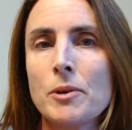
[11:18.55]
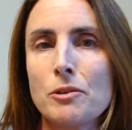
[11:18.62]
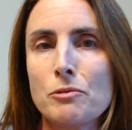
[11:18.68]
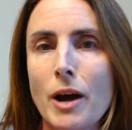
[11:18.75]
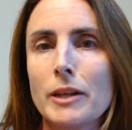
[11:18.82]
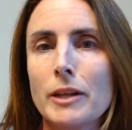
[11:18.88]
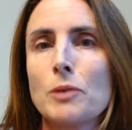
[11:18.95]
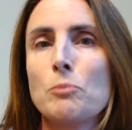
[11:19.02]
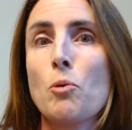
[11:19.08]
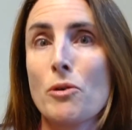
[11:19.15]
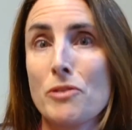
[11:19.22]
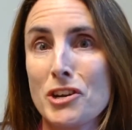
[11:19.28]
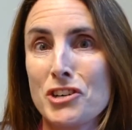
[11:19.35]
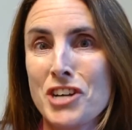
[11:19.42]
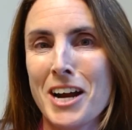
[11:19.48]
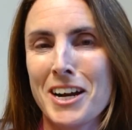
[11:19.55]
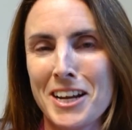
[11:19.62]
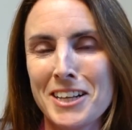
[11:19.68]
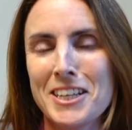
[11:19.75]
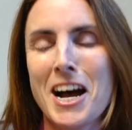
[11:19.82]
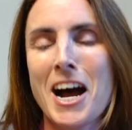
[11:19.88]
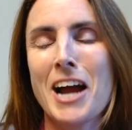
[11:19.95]
And in fact, the more they check
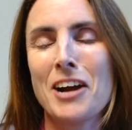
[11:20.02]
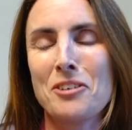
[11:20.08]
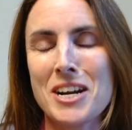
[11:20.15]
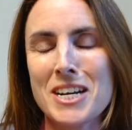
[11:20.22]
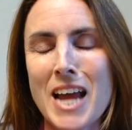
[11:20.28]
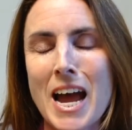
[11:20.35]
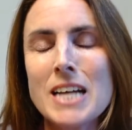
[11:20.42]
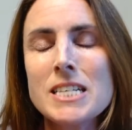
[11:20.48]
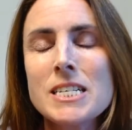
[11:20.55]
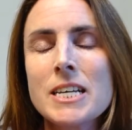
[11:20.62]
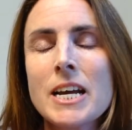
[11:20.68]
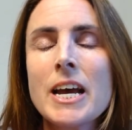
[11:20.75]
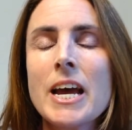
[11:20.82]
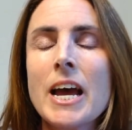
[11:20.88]
it, the higher it gets.